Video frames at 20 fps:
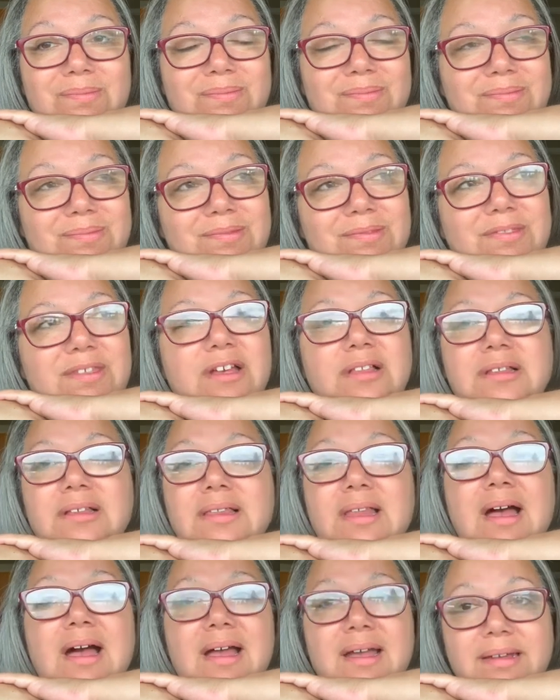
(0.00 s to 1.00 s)
they'll
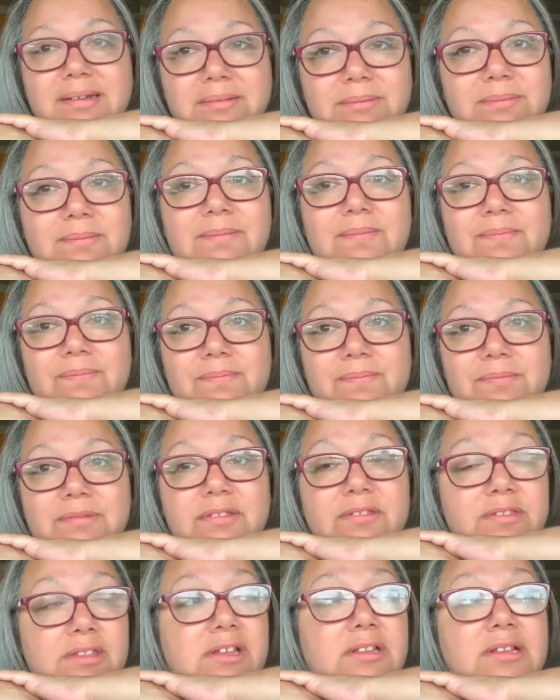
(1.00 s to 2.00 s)
align
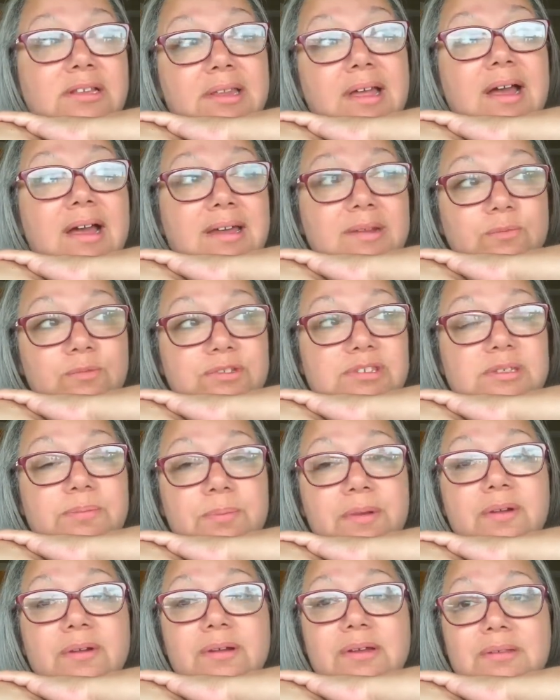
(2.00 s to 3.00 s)
with
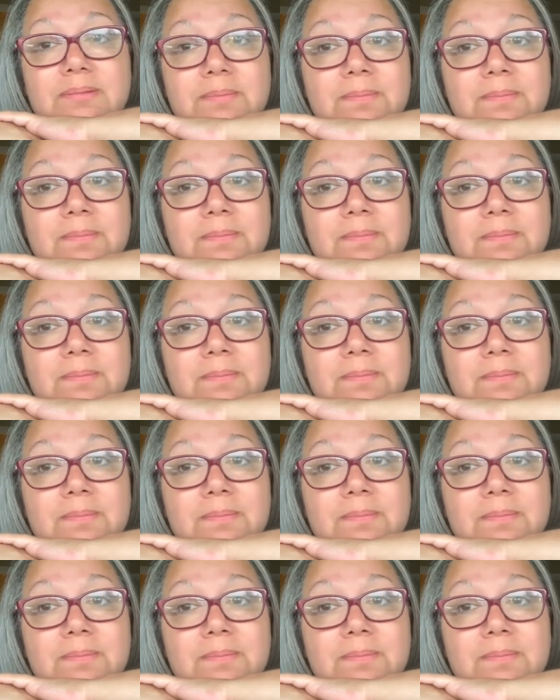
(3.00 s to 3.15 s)
spirit,